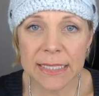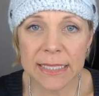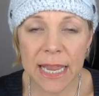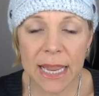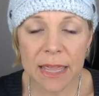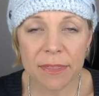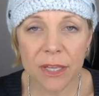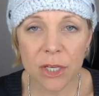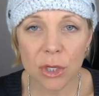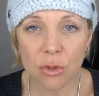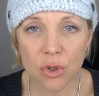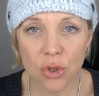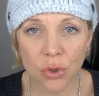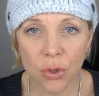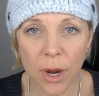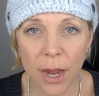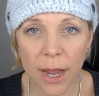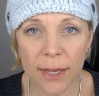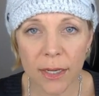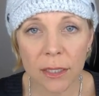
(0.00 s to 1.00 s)
say that you
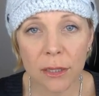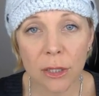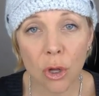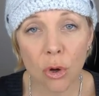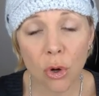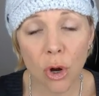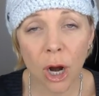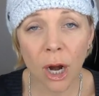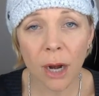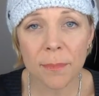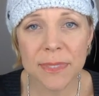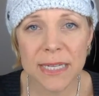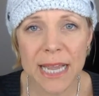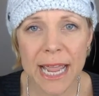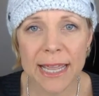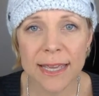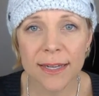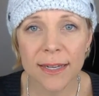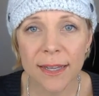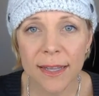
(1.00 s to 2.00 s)
tried a low-carb
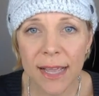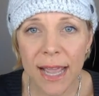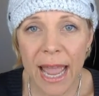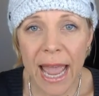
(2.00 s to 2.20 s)
diet